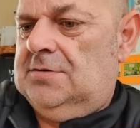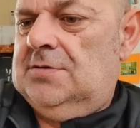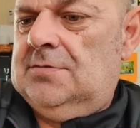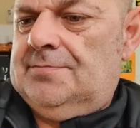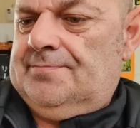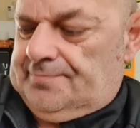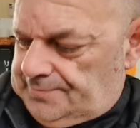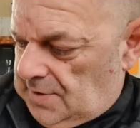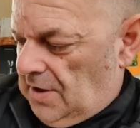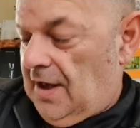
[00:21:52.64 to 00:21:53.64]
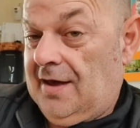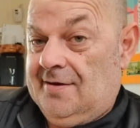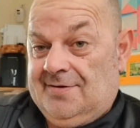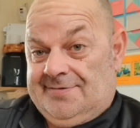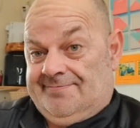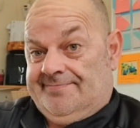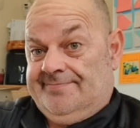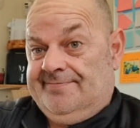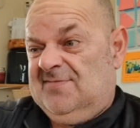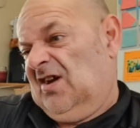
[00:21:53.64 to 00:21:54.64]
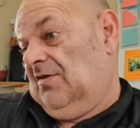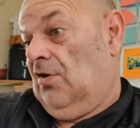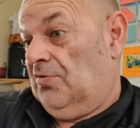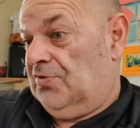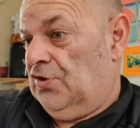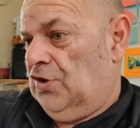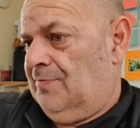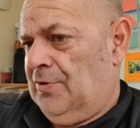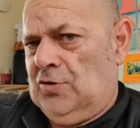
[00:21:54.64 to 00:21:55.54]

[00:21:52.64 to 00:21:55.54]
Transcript: No, I don't like it either. It's only like 30p